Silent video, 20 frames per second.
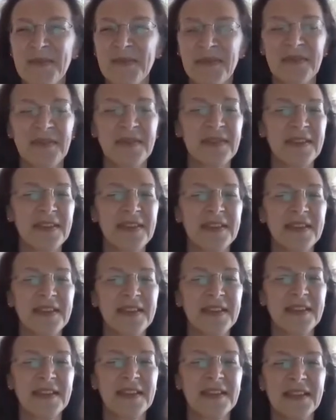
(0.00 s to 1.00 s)

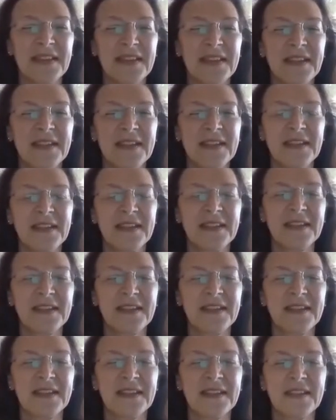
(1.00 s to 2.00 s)

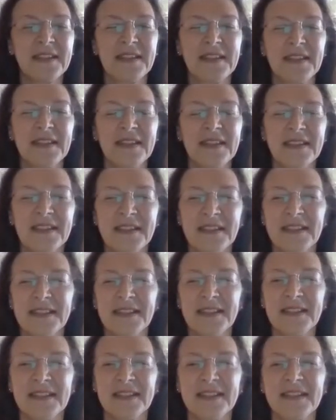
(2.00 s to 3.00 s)

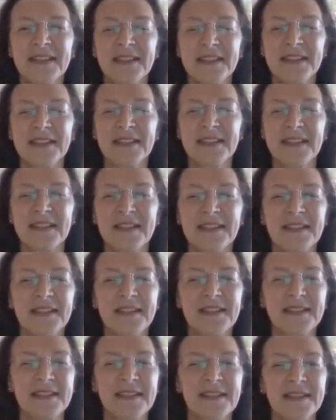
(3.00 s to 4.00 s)

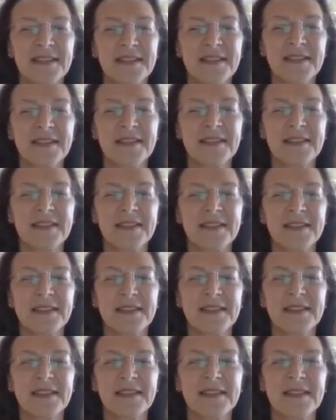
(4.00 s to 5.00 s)

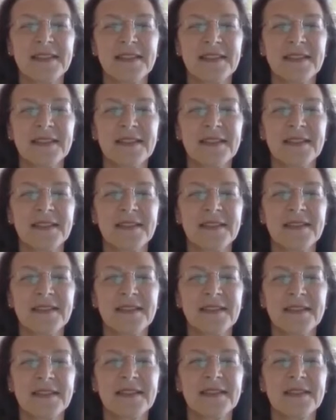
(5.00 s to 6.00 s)

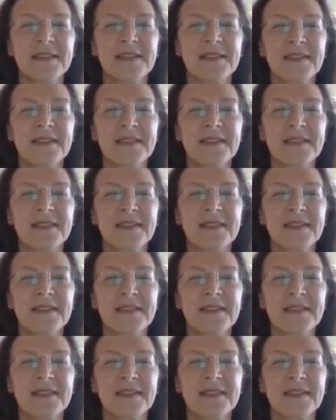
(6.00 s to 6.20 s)
This person isn't speaking.